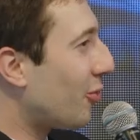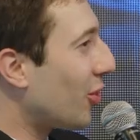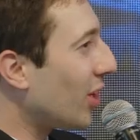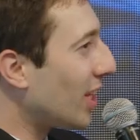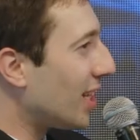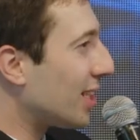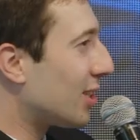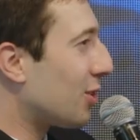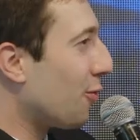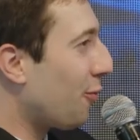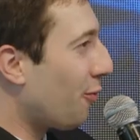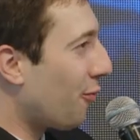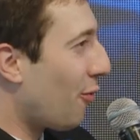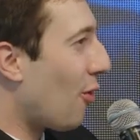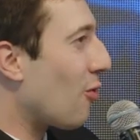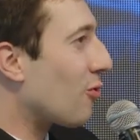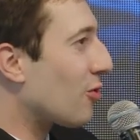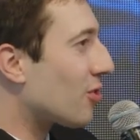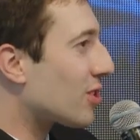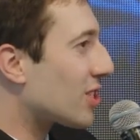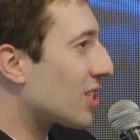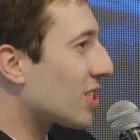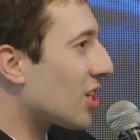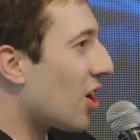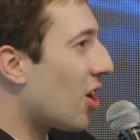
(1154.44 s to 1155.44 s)
really to
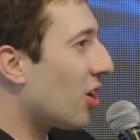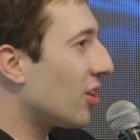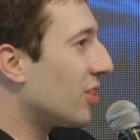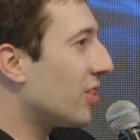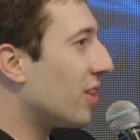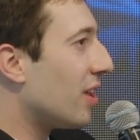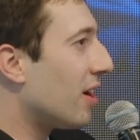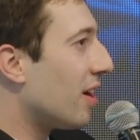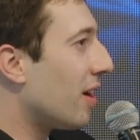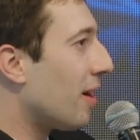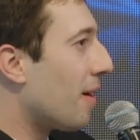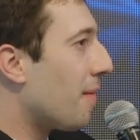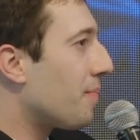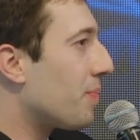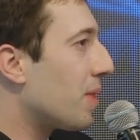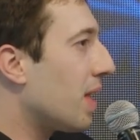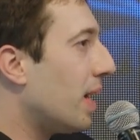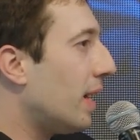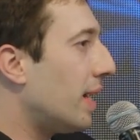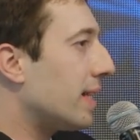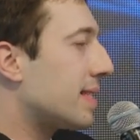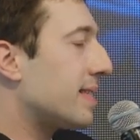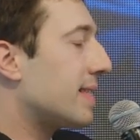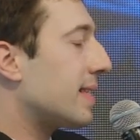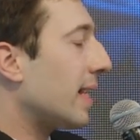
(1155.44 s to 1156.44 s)
focus on the
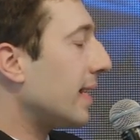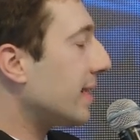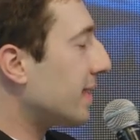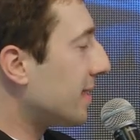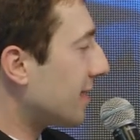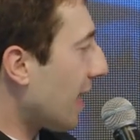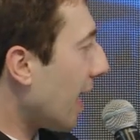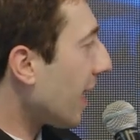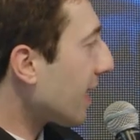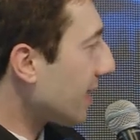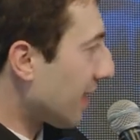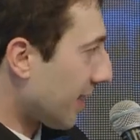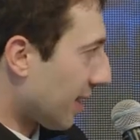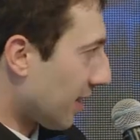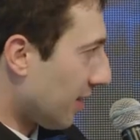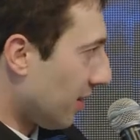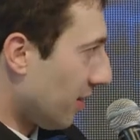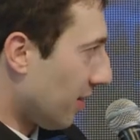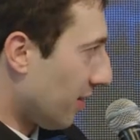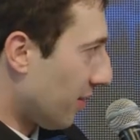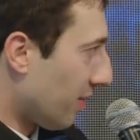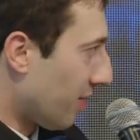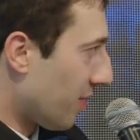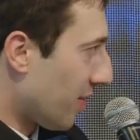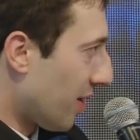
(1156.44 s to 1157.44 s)
let's say
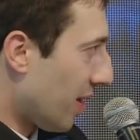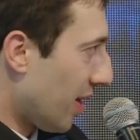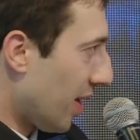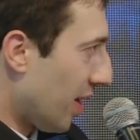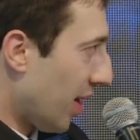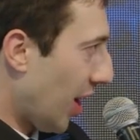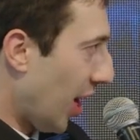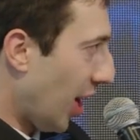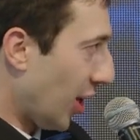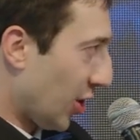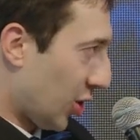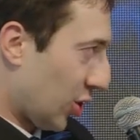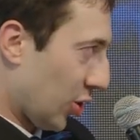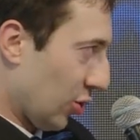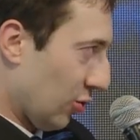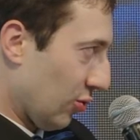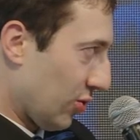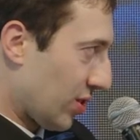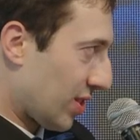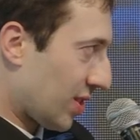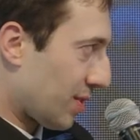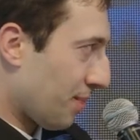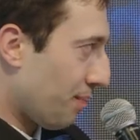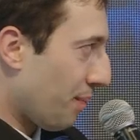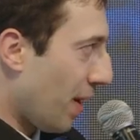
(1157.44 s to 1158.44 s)
technical
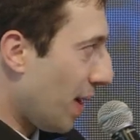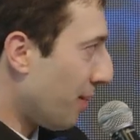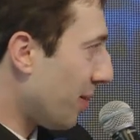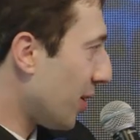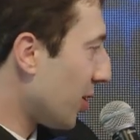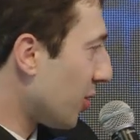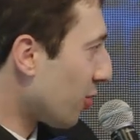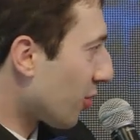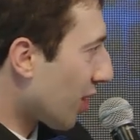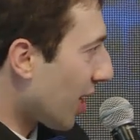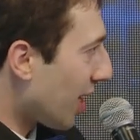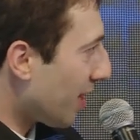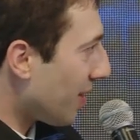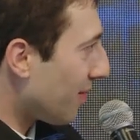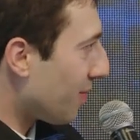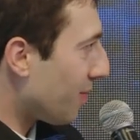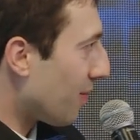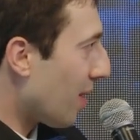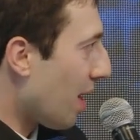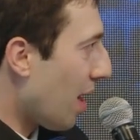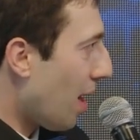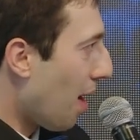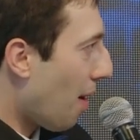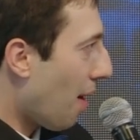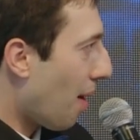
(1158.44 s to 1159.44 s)
issues. Maybe okay. you can
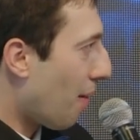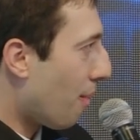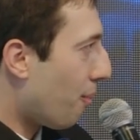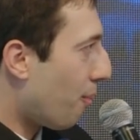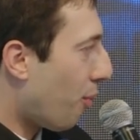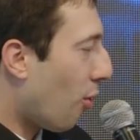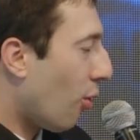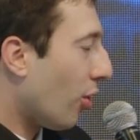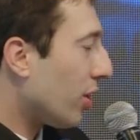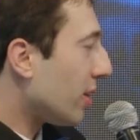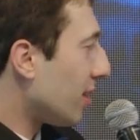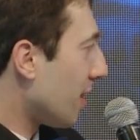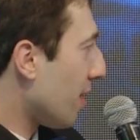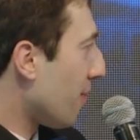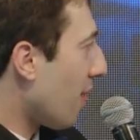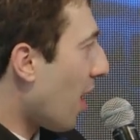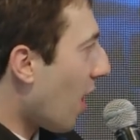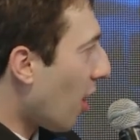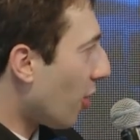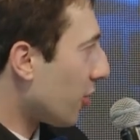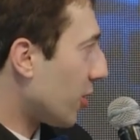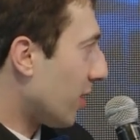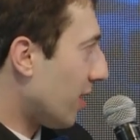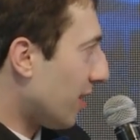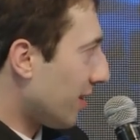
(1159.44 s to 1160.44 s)
point them
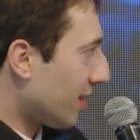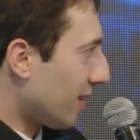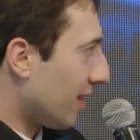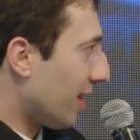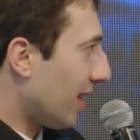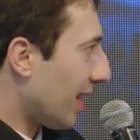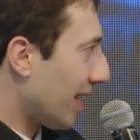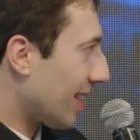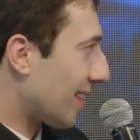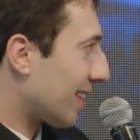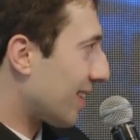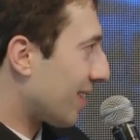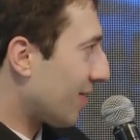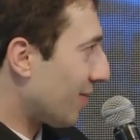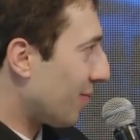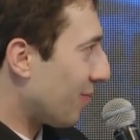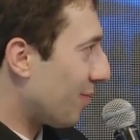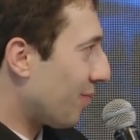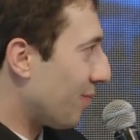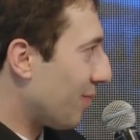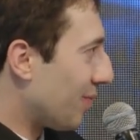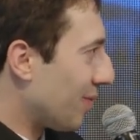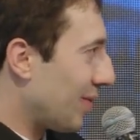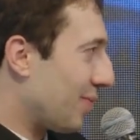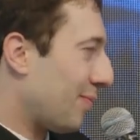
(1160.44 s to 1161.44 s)
out a little, like
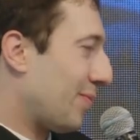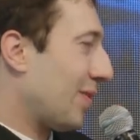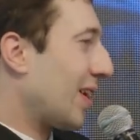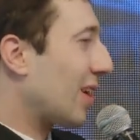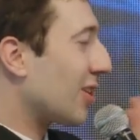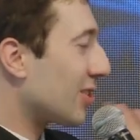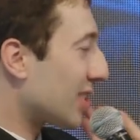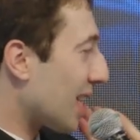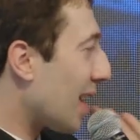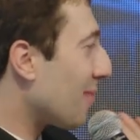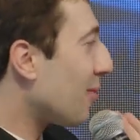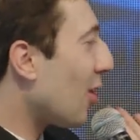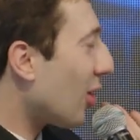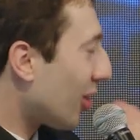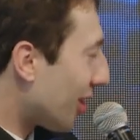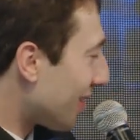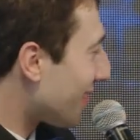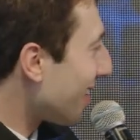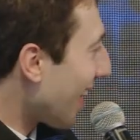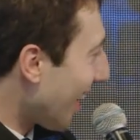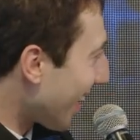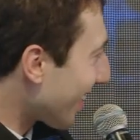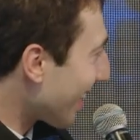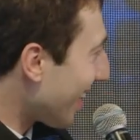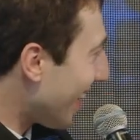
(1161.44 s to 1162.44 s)
because I'm not a
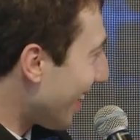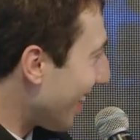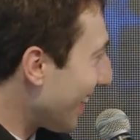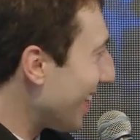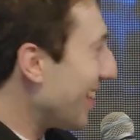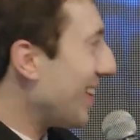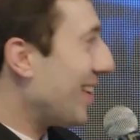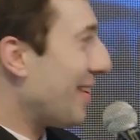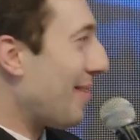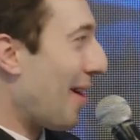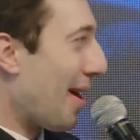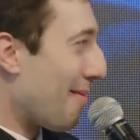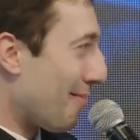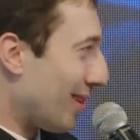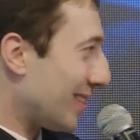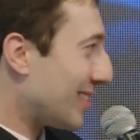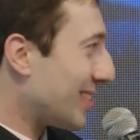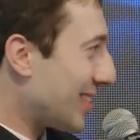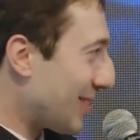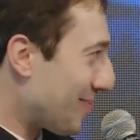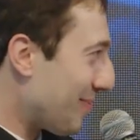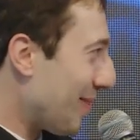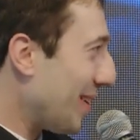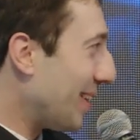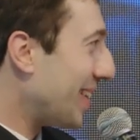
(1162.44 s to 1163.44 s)
tech guy, I
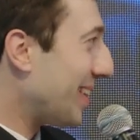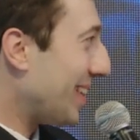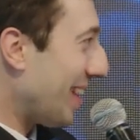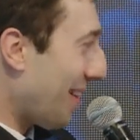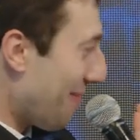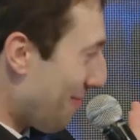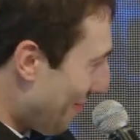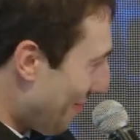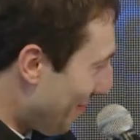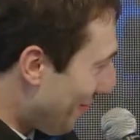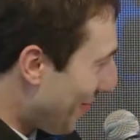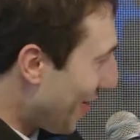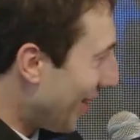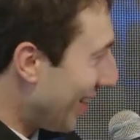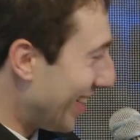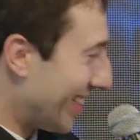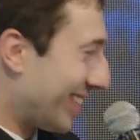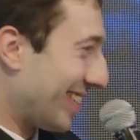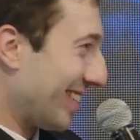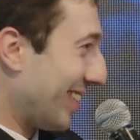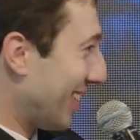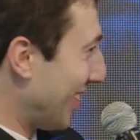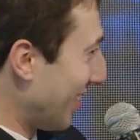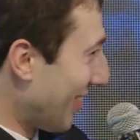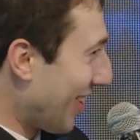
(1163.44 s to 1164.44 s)
must admit.
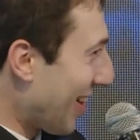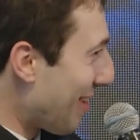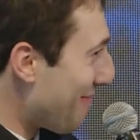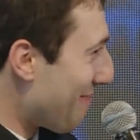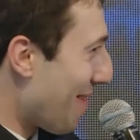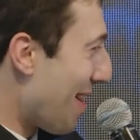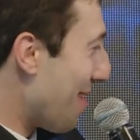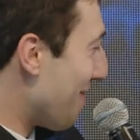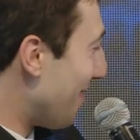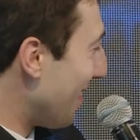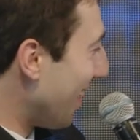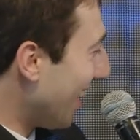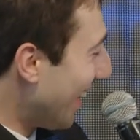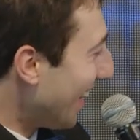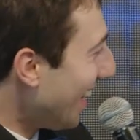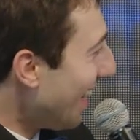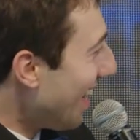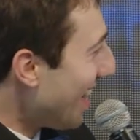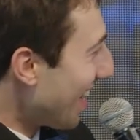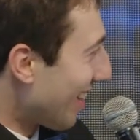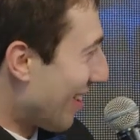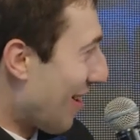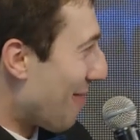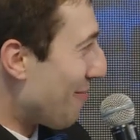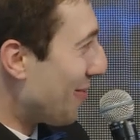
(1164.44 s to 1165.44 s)
But you can maybe
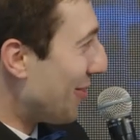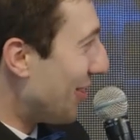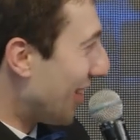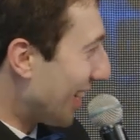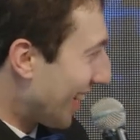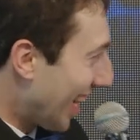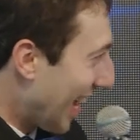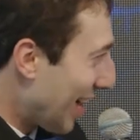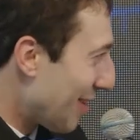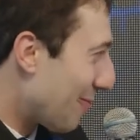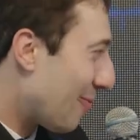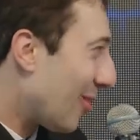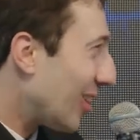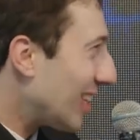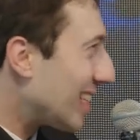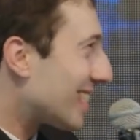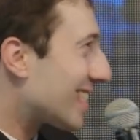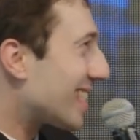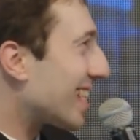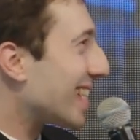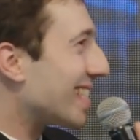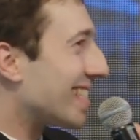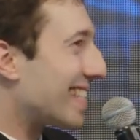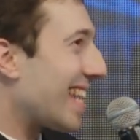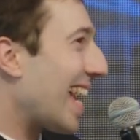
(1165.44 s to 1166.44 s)
communicate what
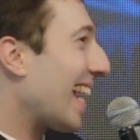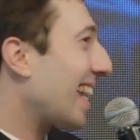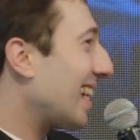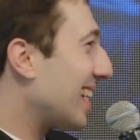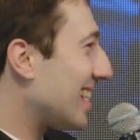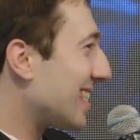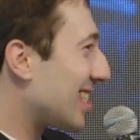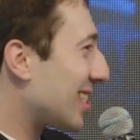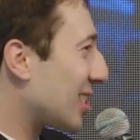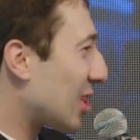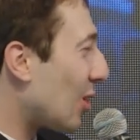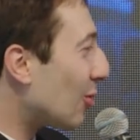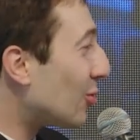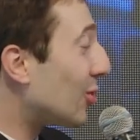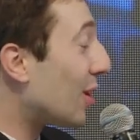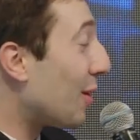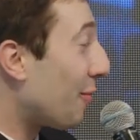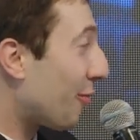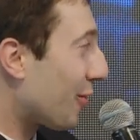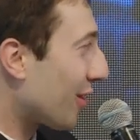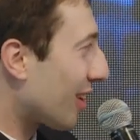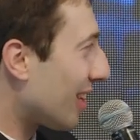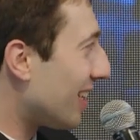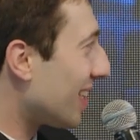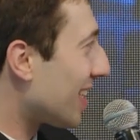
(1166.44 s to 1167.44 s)
is exactly so
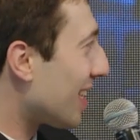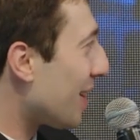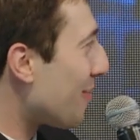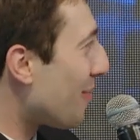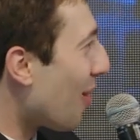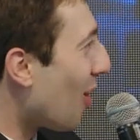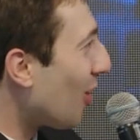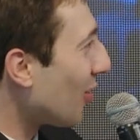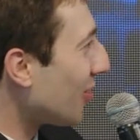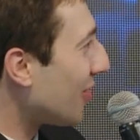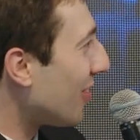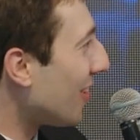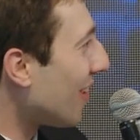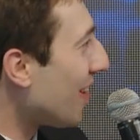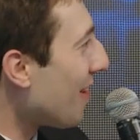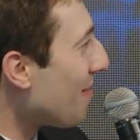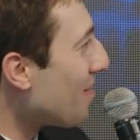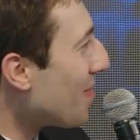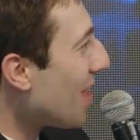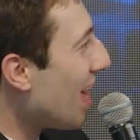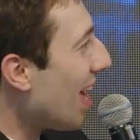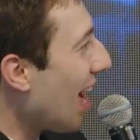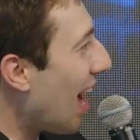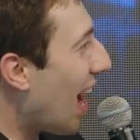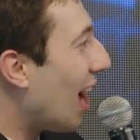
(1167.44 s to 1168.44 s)
difficult about the
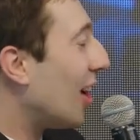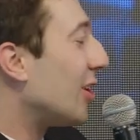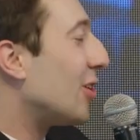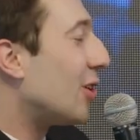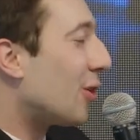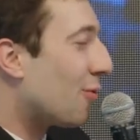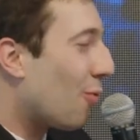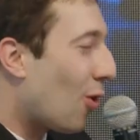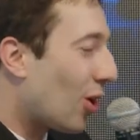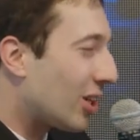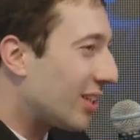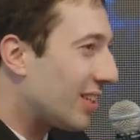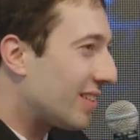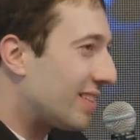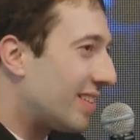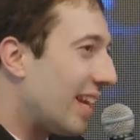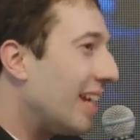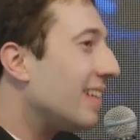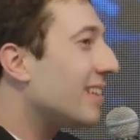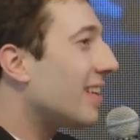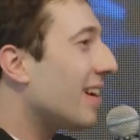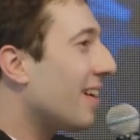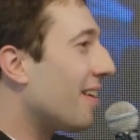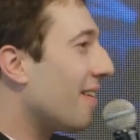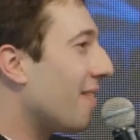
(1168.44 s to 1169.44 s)
underwater
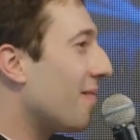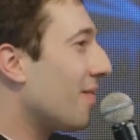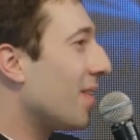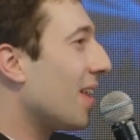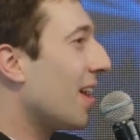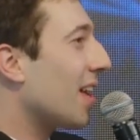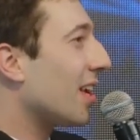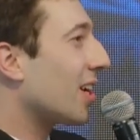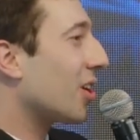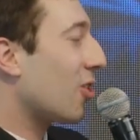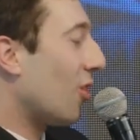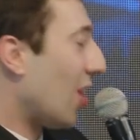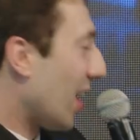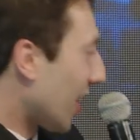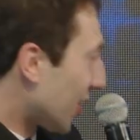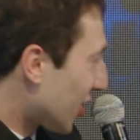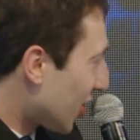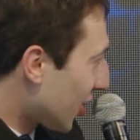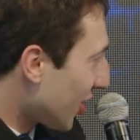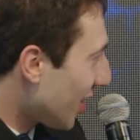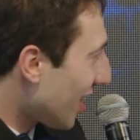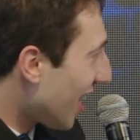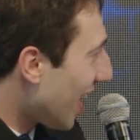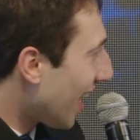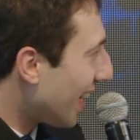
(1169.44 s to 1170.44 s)
data
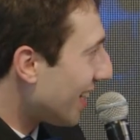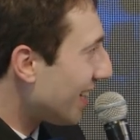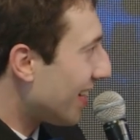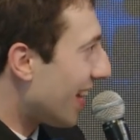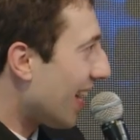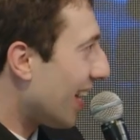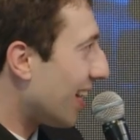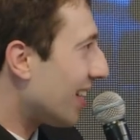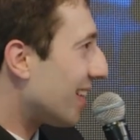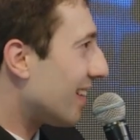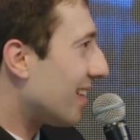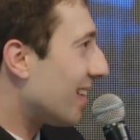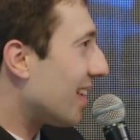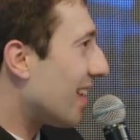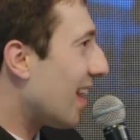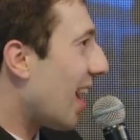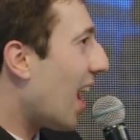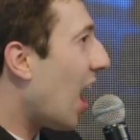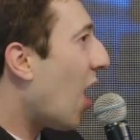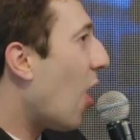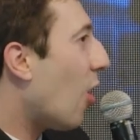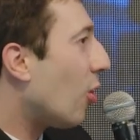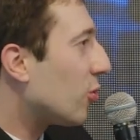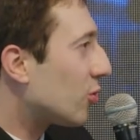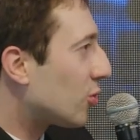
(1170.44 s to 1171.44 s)
collection, and then
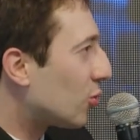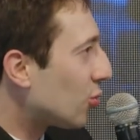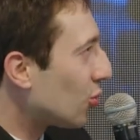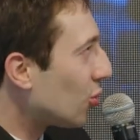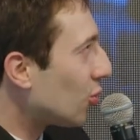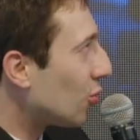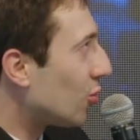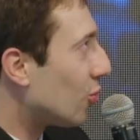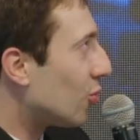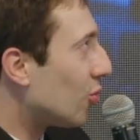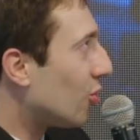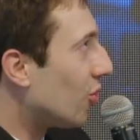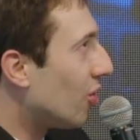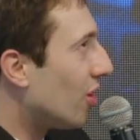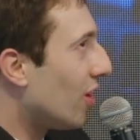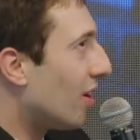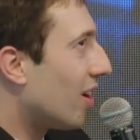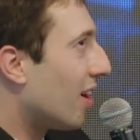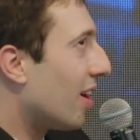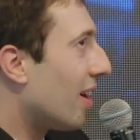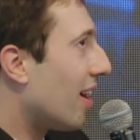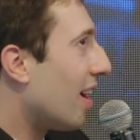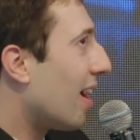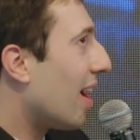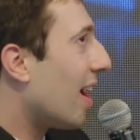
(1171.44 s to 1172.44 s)
how do you
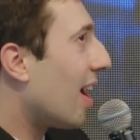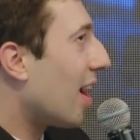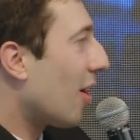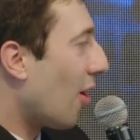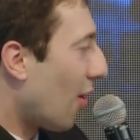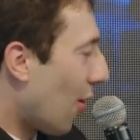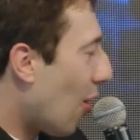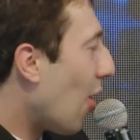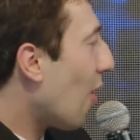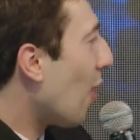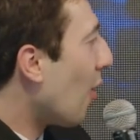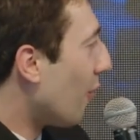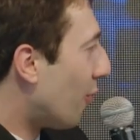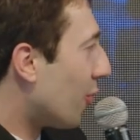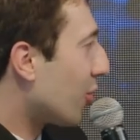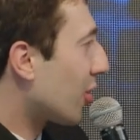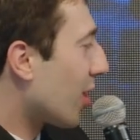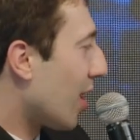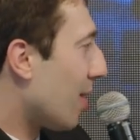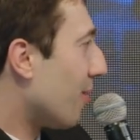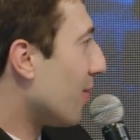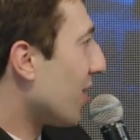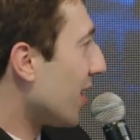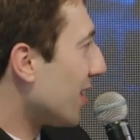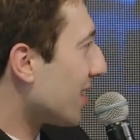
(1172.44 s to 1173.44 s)

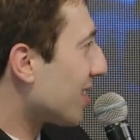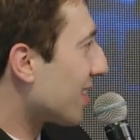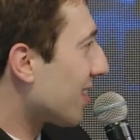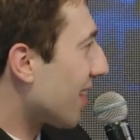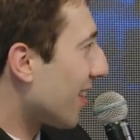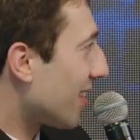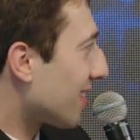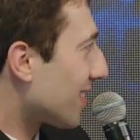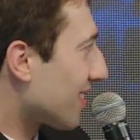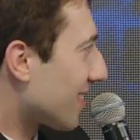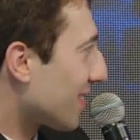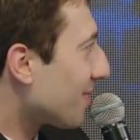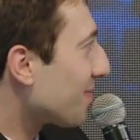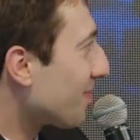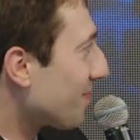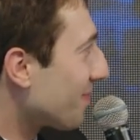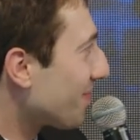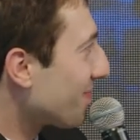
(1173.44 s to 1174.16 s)
overcome these things?